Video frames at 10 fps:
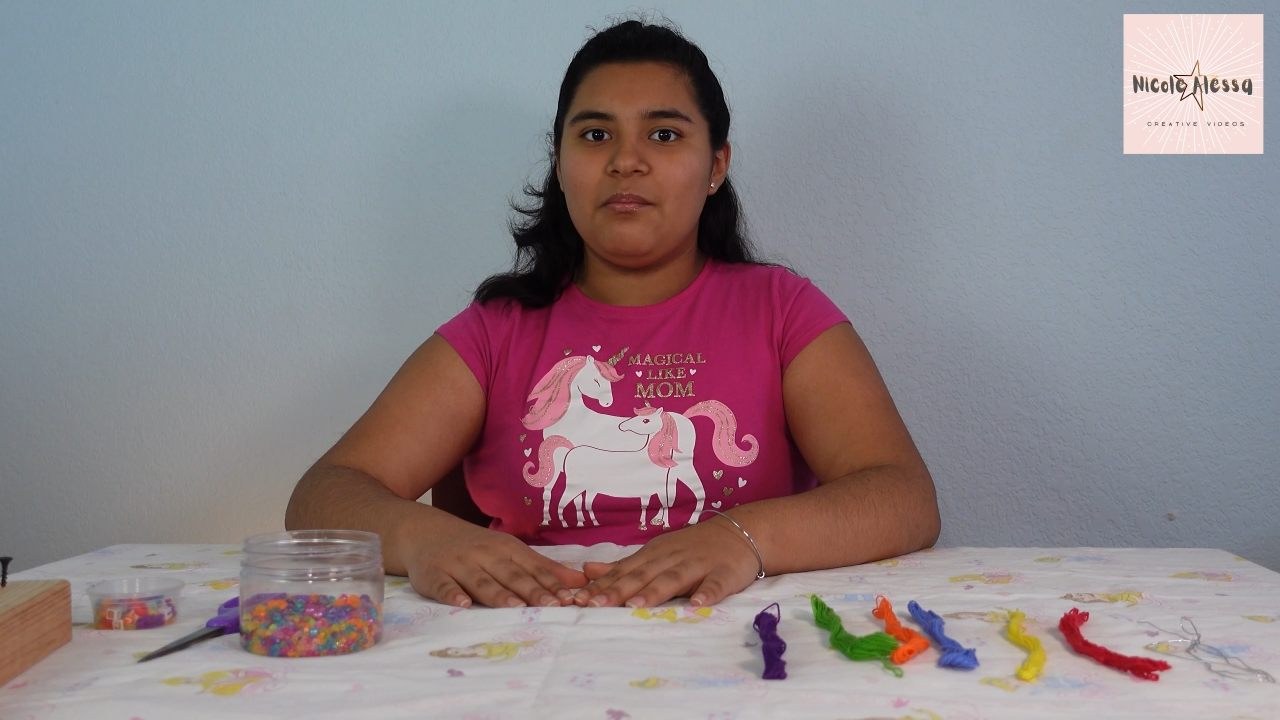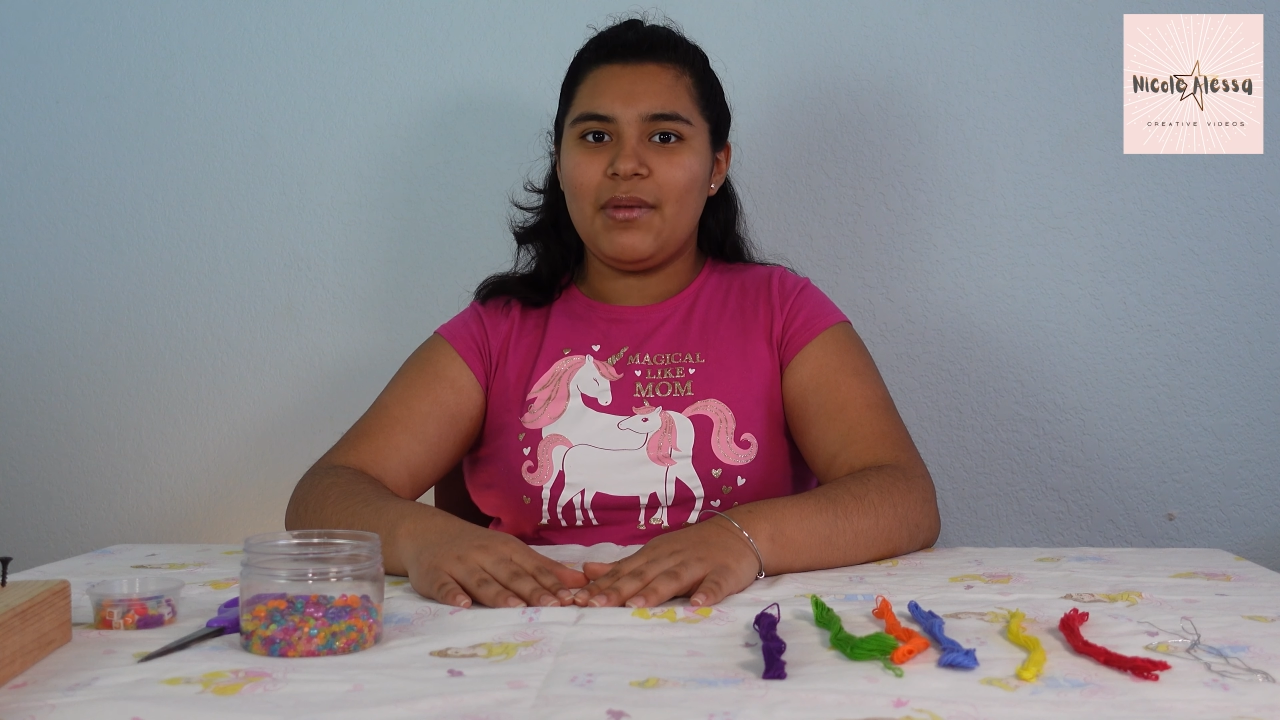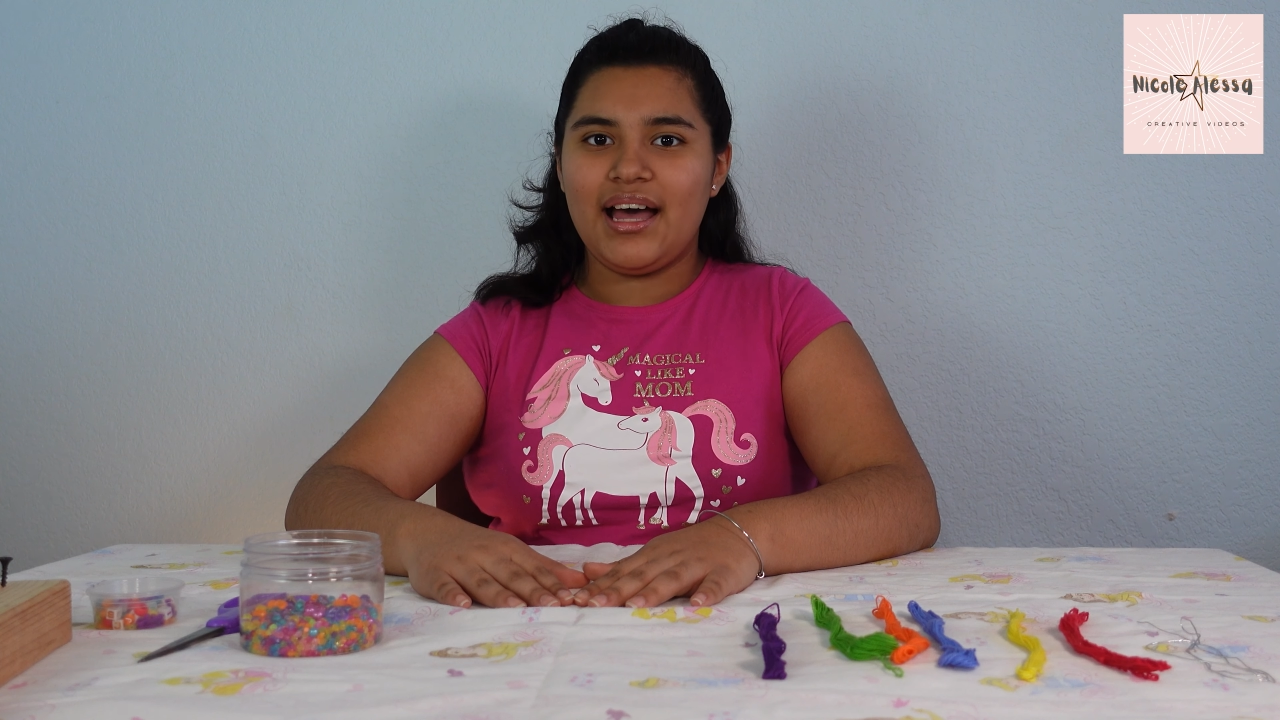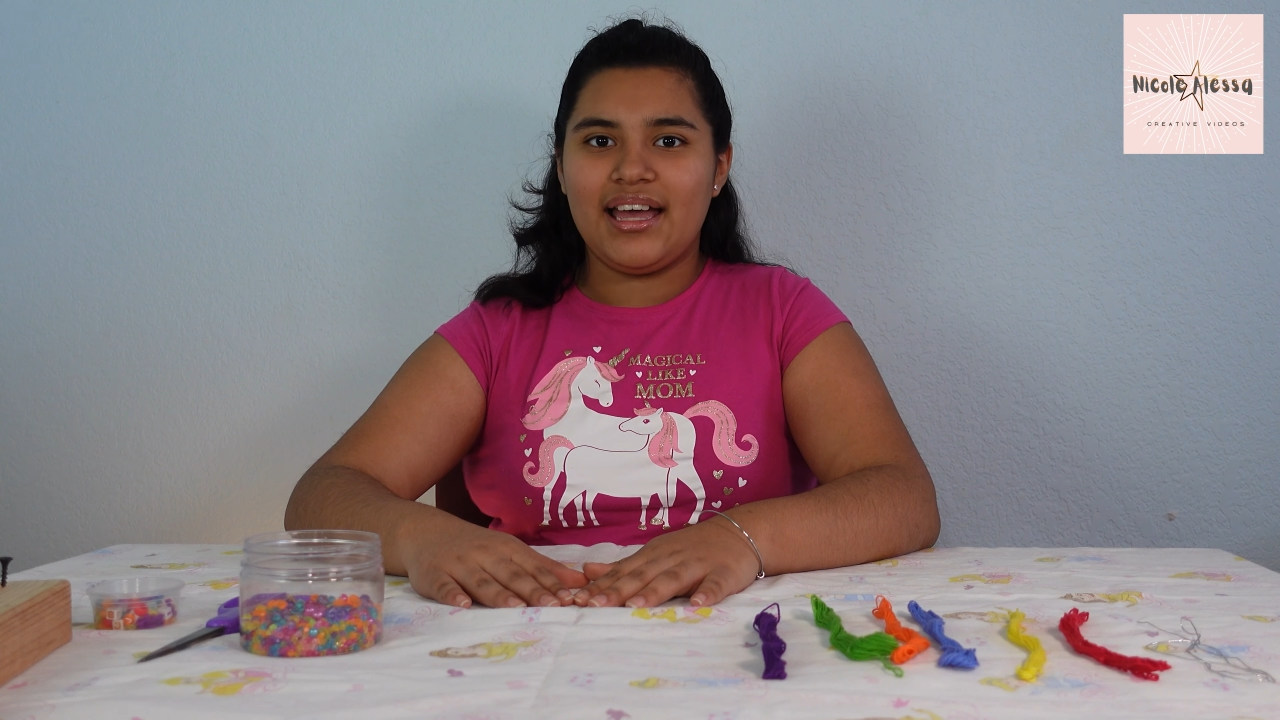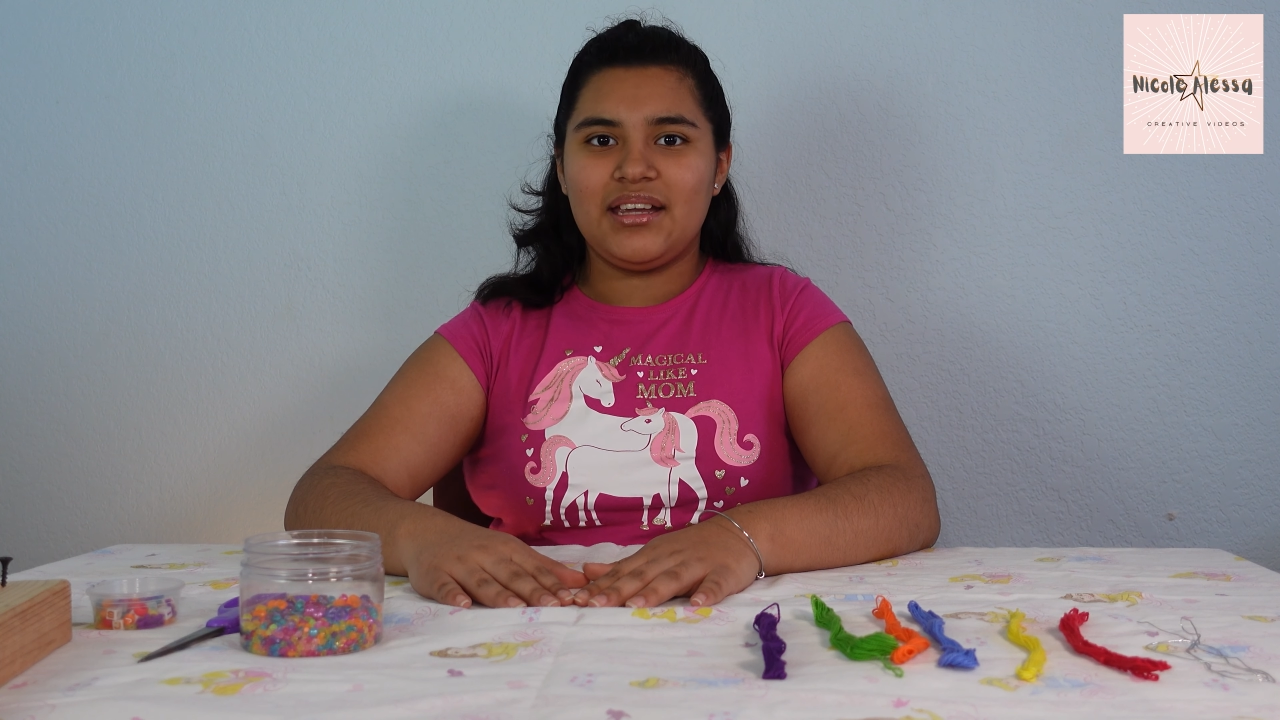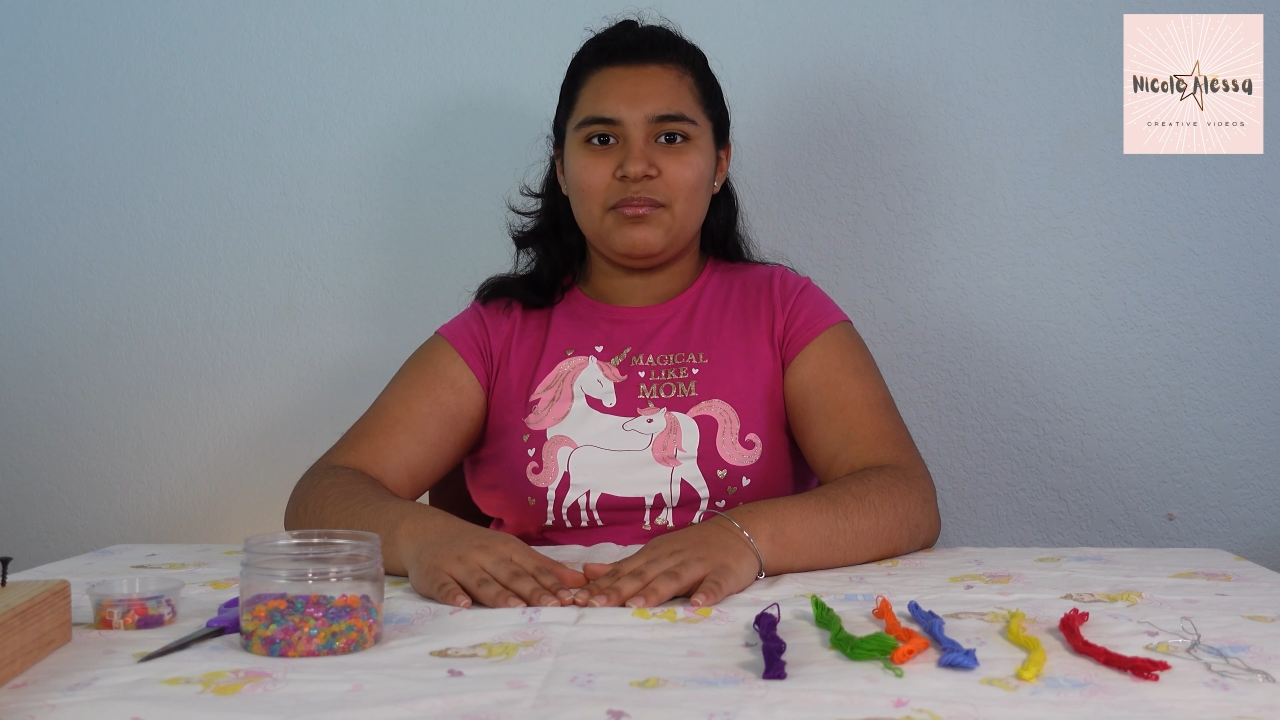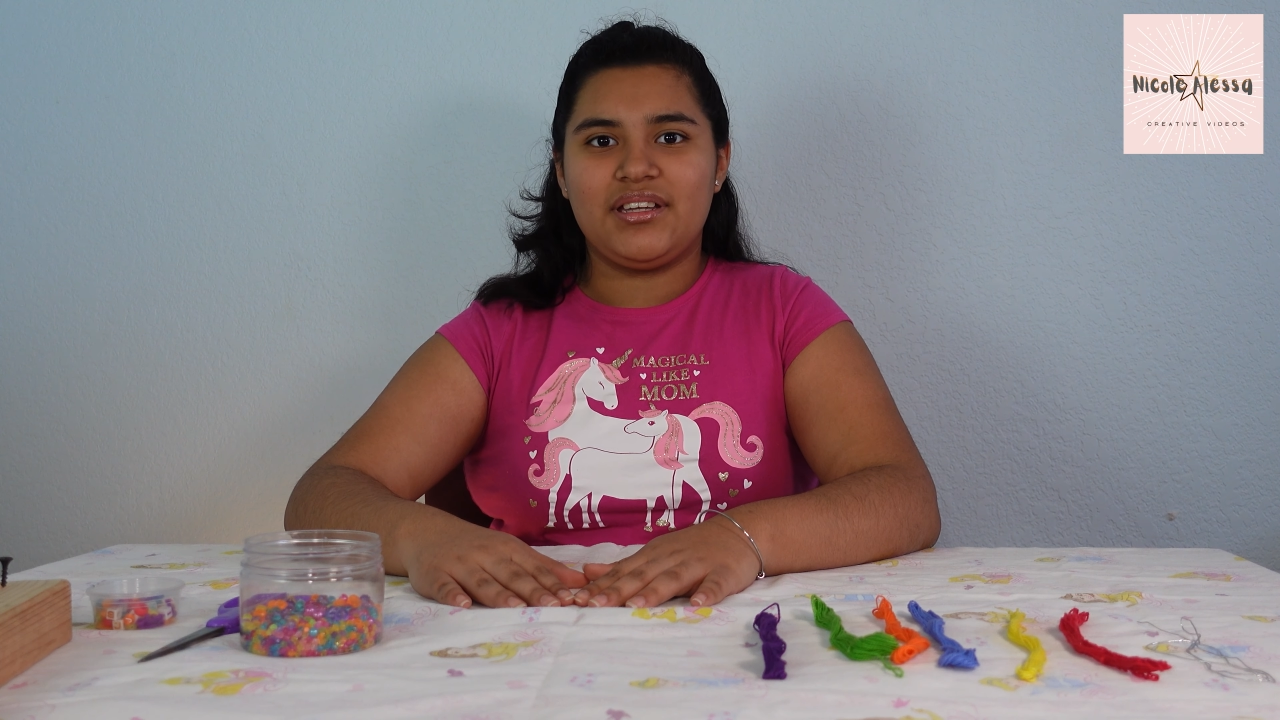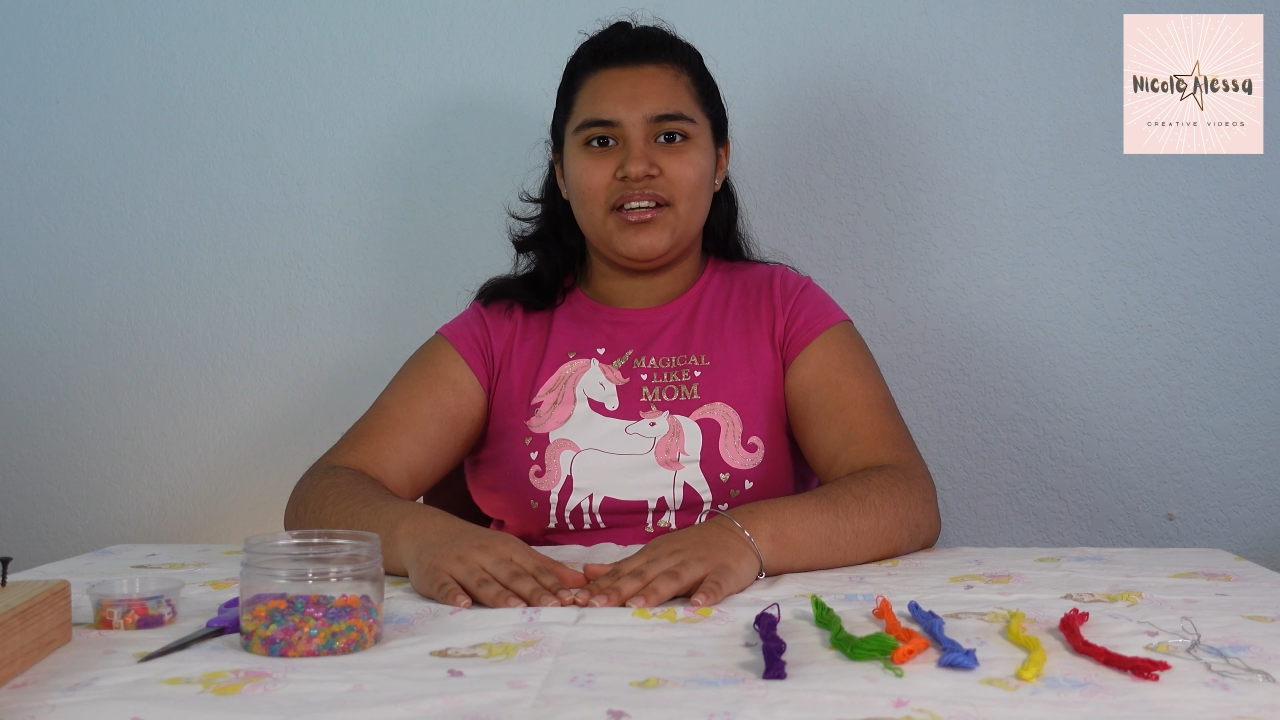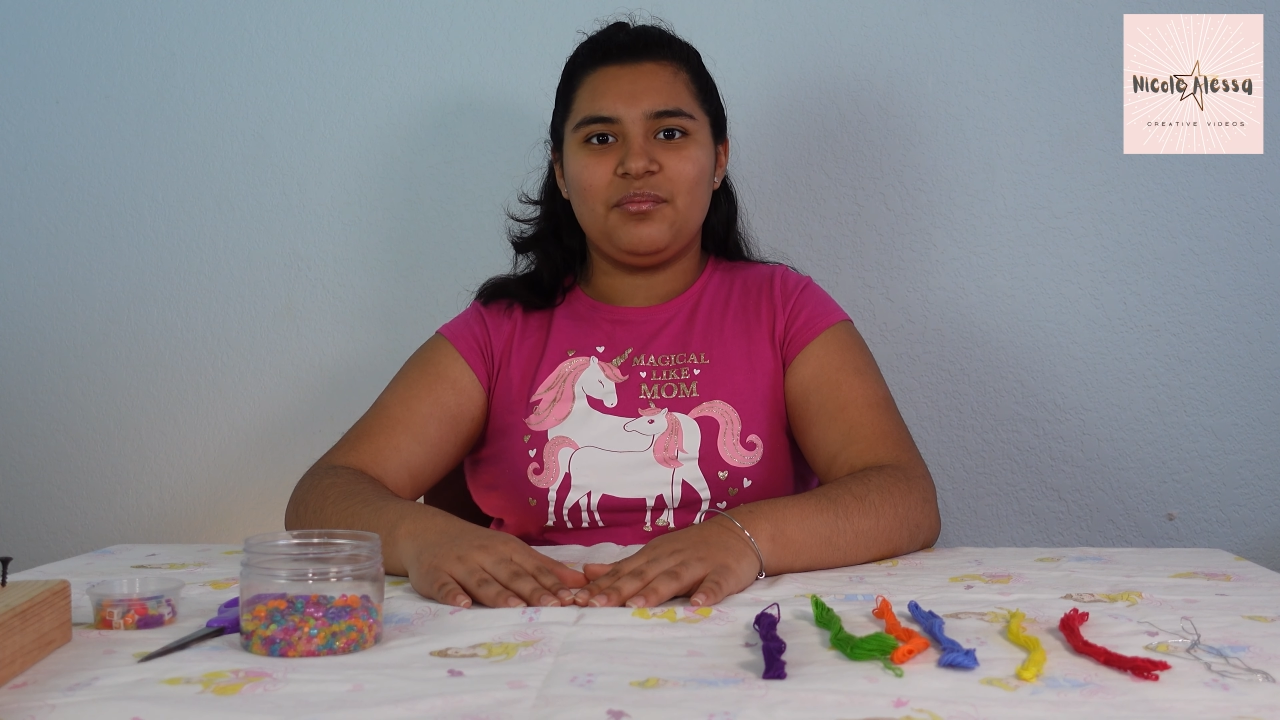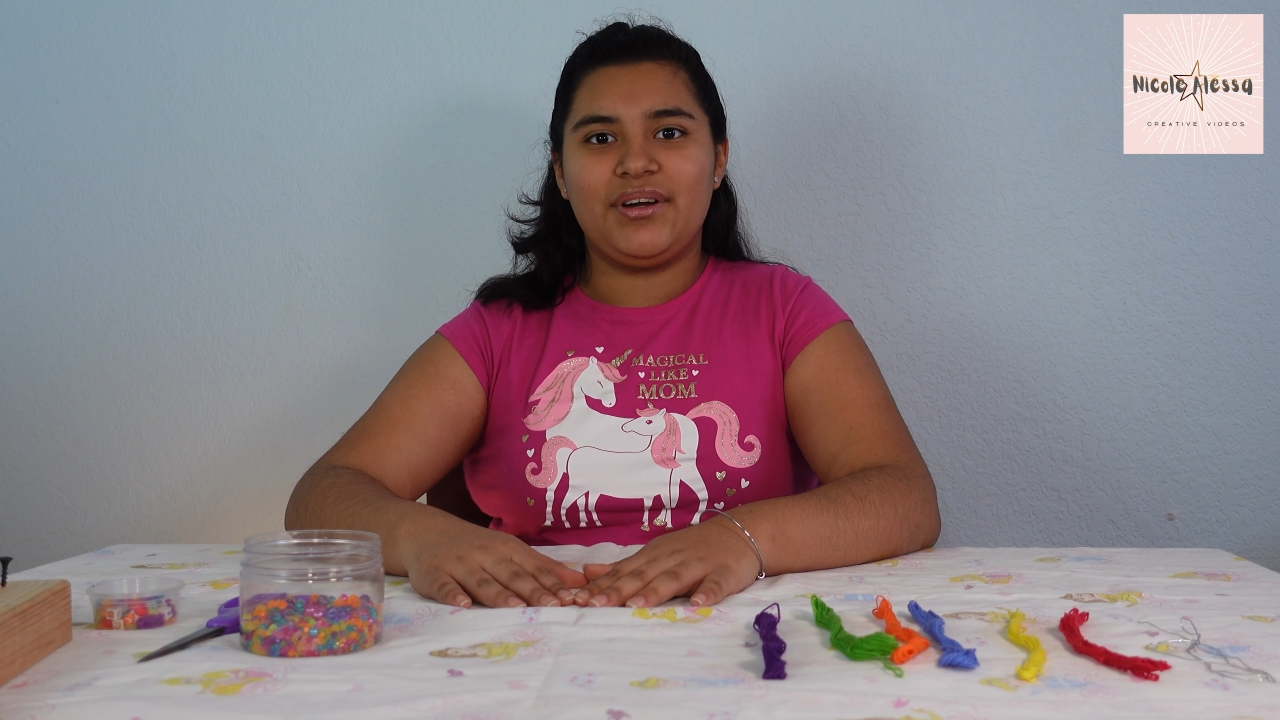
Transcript: my beaded